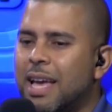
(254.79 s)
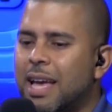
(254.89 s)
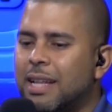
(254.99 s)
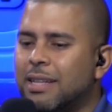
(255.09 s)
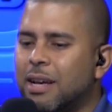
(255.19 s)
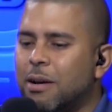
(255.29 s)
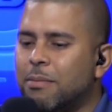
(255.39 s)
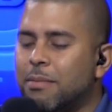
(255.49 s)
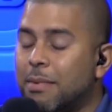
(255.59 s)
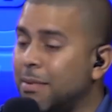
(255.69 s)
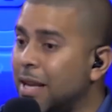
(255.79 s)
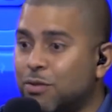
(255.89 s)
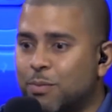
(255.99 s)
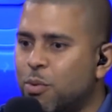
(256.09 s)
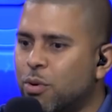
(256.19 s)
And um, as
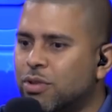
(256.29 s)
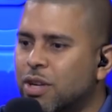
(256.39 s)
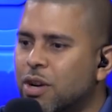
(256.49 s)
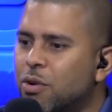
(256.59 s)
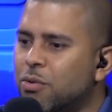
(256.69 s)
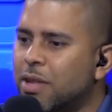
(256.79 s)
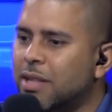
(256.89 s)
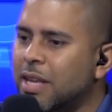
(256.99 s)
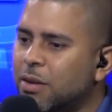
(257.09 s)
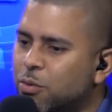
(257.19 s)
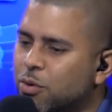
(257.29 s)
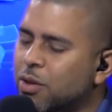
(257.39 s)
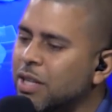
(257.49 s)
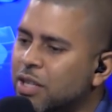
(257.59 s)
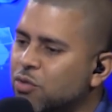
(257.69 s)
reports go, that they were
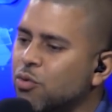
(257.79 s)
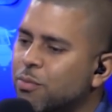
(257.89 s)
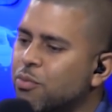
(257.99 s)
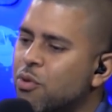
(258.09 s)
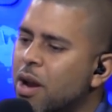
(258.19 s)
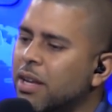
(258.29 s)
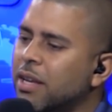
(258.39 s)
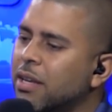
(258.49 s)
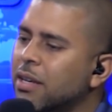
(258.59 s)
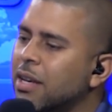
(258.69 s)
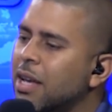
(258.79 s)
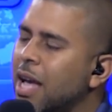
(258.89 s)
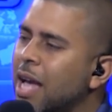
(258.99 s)
in this room praying Mm-hmm.